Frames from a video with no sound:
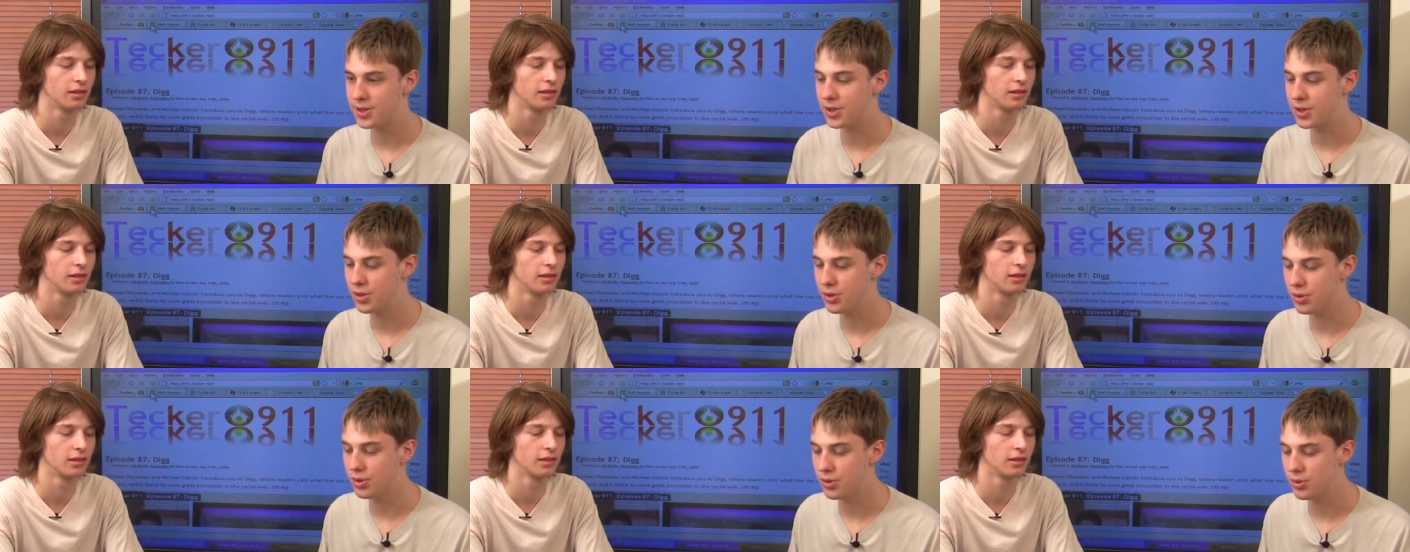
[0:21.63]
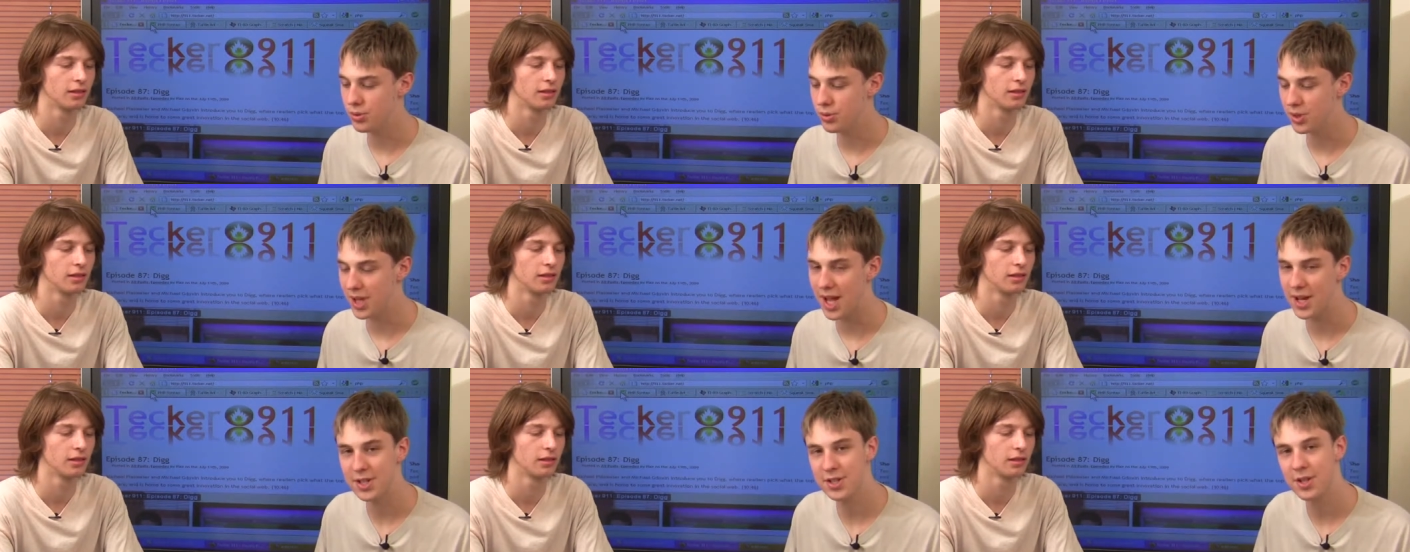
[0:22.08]
Speaker 1: to
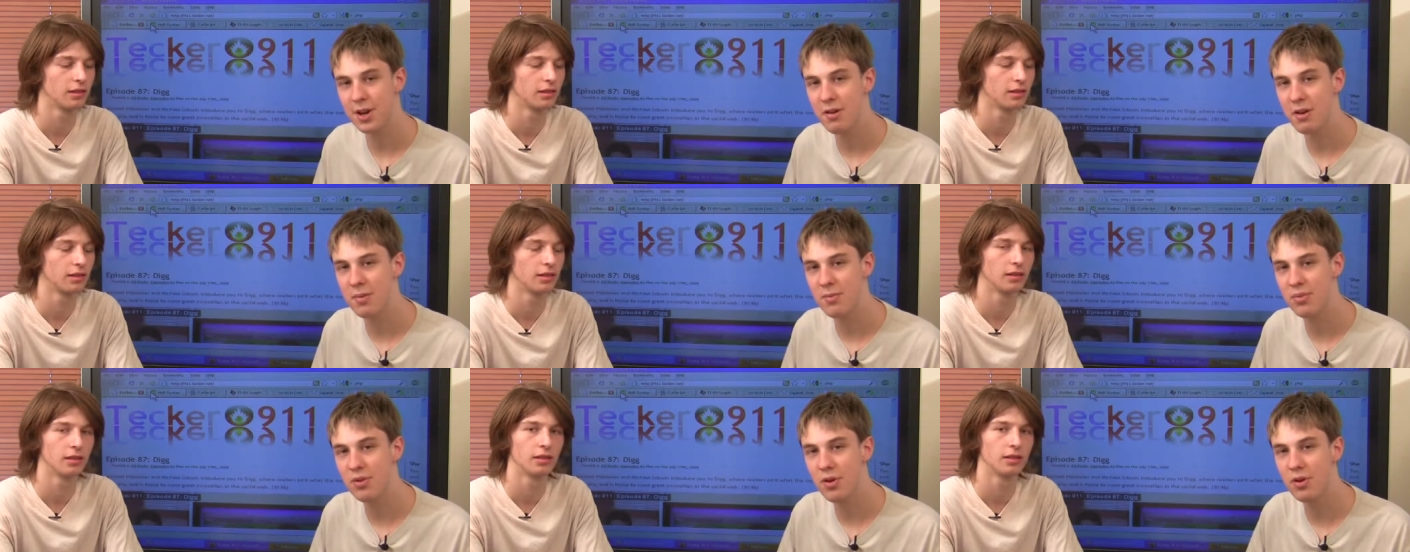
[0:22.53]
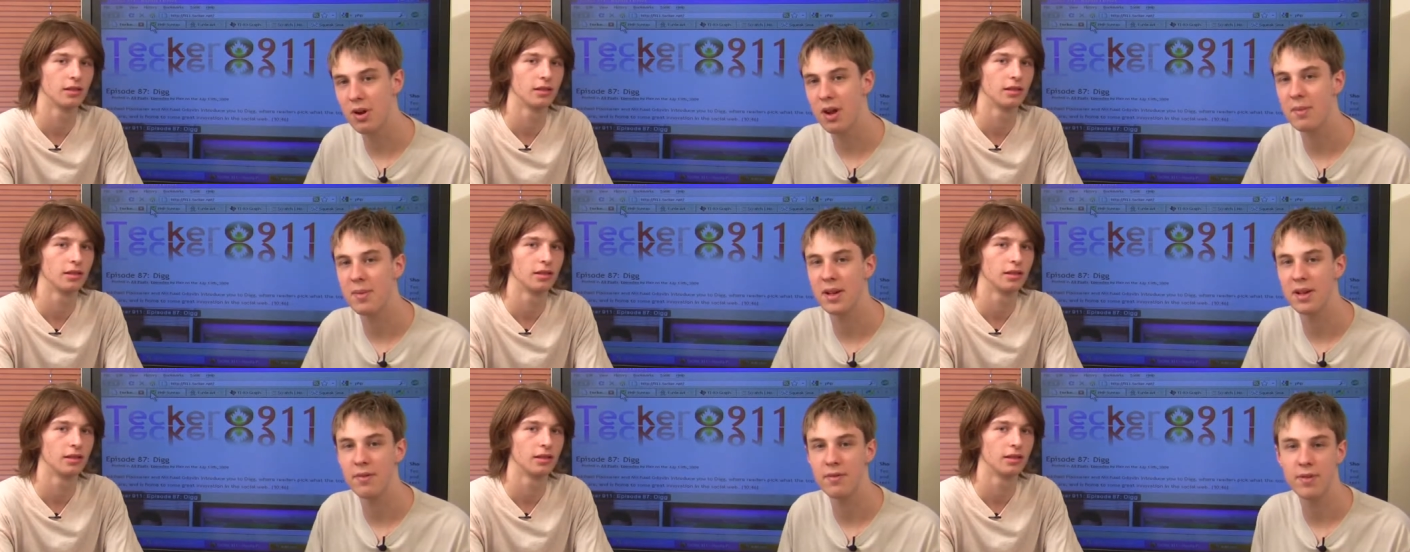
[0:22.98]
get started
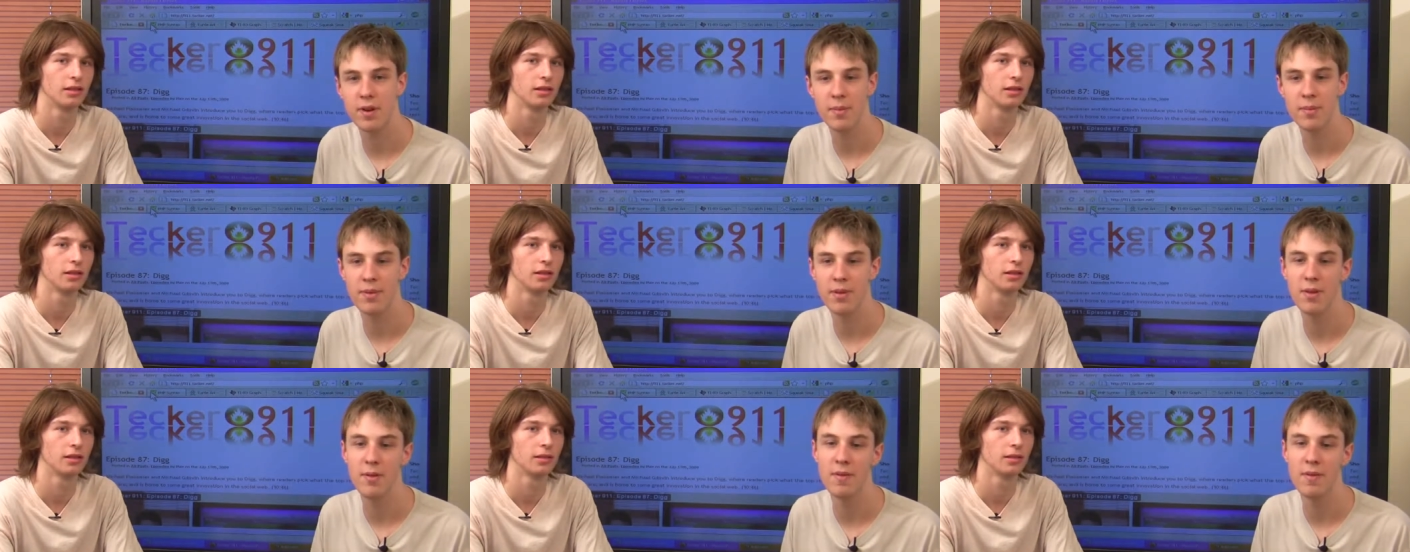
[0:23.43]
programming, from the